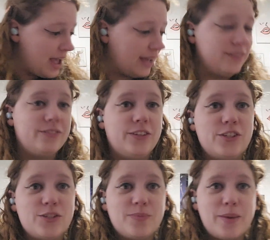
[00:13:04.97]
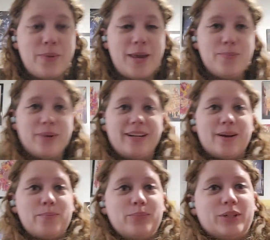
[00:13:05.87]
I finished my paint by
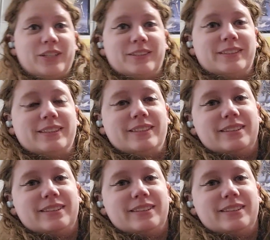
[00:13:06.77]
numbers.